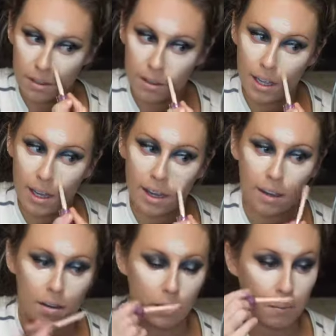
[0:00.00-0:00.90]

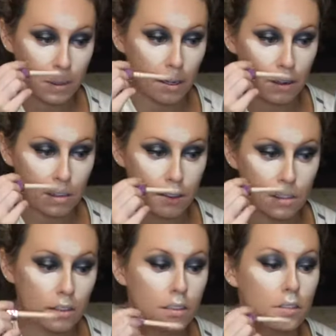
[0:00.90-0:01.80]
thing. Oh my
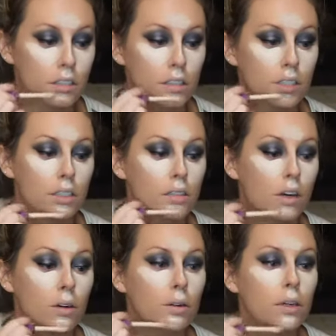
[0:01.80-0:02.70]
gosh, this is
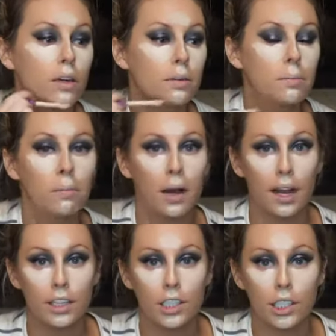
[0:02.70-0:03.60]
so
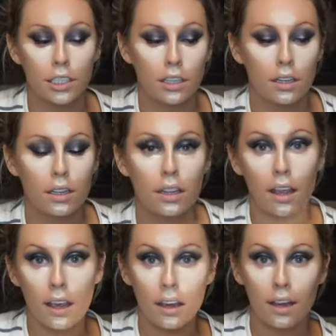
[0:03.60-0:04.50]
much,
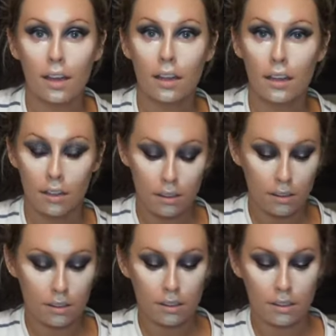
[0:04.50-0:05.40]
like,
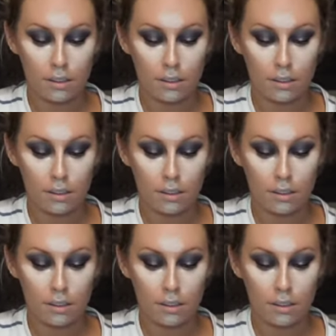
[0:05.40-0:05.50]
this is